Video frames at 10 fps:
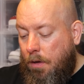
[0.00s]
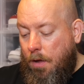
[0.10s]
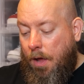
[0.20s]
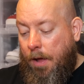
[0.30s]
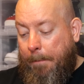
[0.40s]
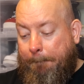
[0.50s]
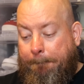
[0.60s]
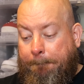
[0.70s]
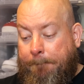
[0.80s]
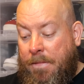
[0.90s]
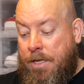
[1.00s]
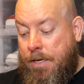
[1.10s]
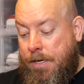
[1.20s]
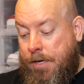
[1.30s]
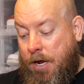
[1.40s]
Um,
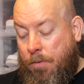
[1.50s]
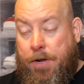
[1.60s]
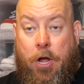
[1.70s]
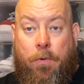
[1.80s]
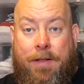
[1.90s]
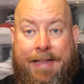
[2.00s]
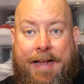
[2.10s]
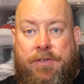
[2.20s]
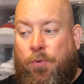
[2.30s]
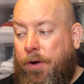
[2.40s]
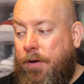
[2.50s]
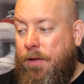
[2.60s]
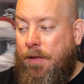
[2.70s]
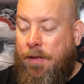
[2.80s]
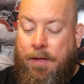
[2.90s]
here we go, last one.
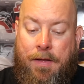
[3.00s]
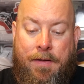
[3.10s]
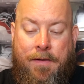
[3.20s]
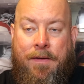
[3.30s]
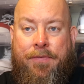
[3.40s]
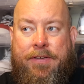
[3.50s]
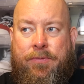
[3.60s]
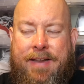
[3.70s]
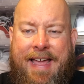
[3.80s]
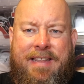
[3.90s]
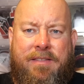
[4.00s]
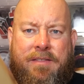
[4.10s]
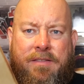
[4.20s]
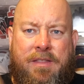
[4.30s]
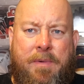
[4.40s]
This one had
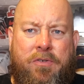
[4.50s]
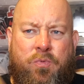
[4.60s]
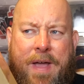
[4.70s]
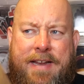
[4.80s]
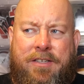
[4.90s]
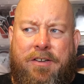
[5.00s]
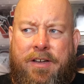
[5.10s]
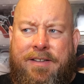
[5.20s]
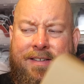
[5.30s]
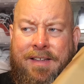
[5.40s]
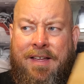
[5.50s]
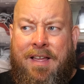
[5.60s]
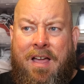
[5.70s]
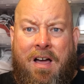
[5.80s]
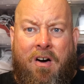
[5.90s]
the most weight to it.
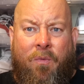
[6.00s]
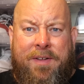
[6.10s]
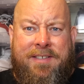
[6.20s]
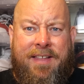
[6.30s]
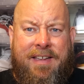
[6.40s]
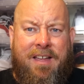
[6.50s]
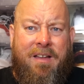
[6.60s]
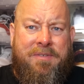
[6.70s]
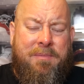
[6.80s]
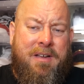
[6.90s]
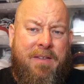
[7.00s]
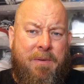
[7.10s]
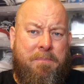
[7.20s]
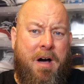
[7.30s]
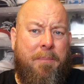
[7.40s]
Hopefully it's in like a, some kind
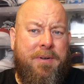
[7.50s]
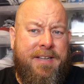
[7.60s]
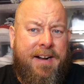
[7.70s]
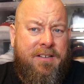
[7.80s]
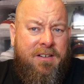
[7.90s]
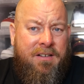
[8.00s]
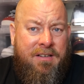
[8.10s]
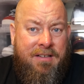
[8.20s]
of a pop protector.